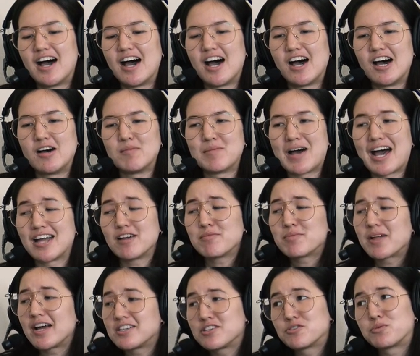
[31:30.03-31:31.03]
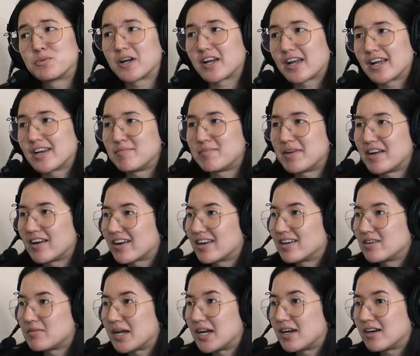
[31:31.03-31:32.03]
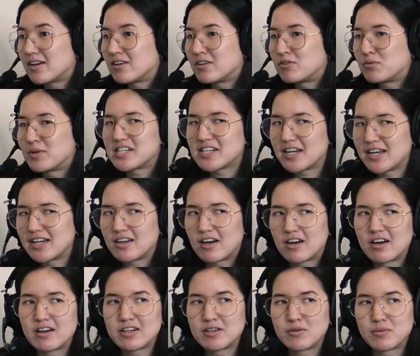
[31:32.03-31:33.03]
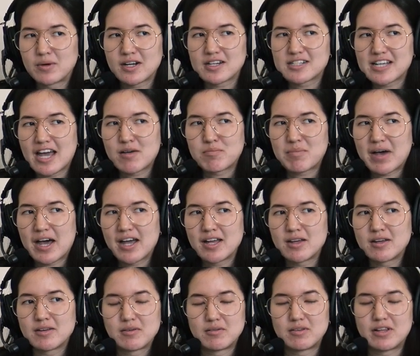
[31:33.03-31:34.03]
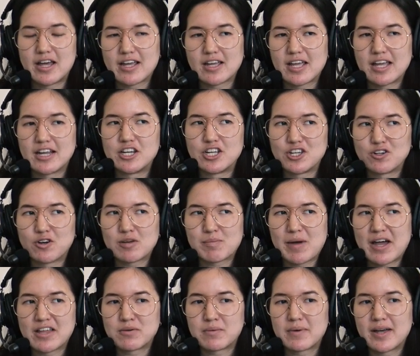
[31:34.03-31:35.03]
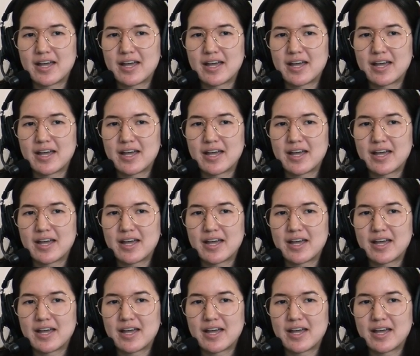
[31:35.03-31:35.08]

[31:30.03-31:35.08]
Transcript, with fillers: um, i applied to work at american apparel which i had already worked at by like in new york by the